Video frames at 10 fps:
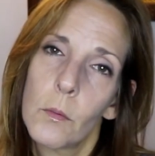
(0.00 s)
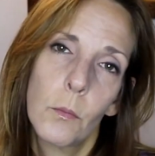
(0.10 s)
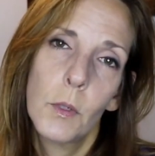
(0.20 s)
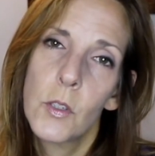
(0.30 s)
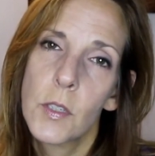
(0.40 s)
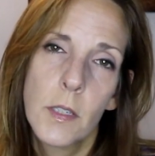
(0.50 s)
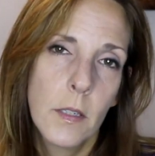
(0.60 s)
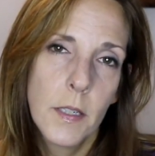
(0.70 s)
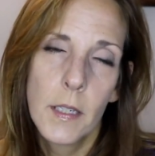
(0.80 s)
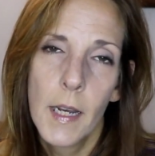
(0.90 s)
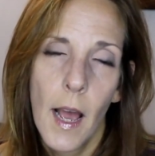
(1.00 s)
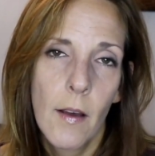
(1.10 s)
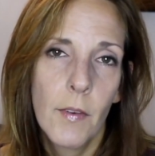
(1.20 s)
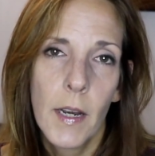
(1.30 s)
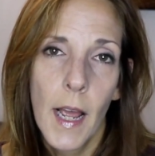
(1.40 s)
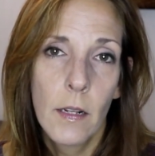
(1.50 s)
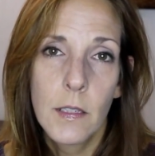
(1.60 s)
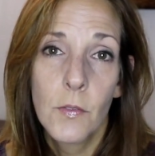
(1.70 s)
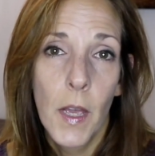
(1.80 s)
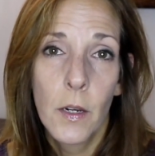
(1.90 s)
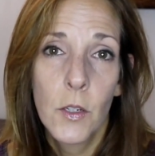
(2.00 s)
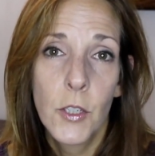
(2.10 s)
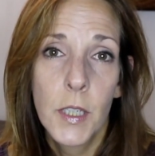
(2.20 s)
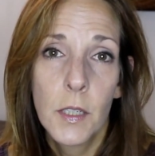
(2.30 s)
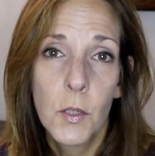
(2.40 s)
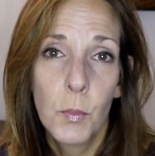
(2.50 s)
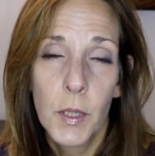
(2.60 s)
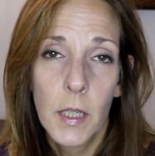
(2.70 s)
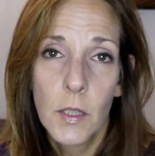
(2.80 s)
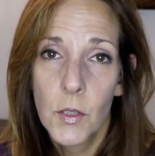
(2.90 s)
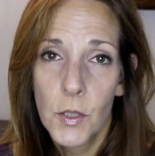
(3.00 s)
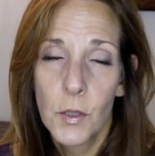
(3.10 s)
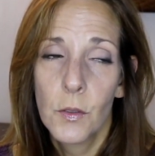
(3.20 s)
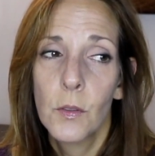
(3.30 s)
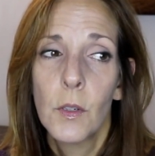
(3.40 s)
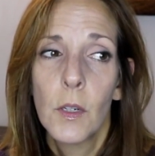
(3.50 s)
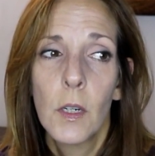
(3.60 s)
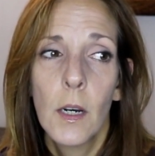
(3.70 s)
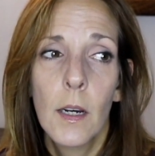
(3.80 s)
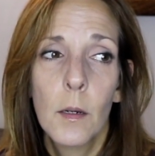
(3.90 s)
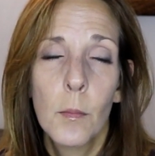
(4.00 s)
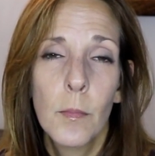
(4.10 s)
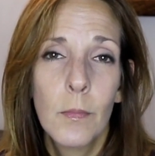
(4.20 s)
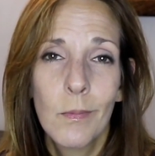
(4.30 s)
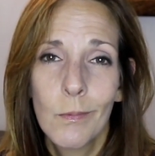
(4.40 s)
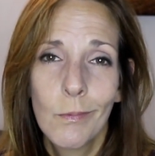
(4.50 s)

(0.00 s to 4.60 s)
we just didn't have an ounce of energy to put into um,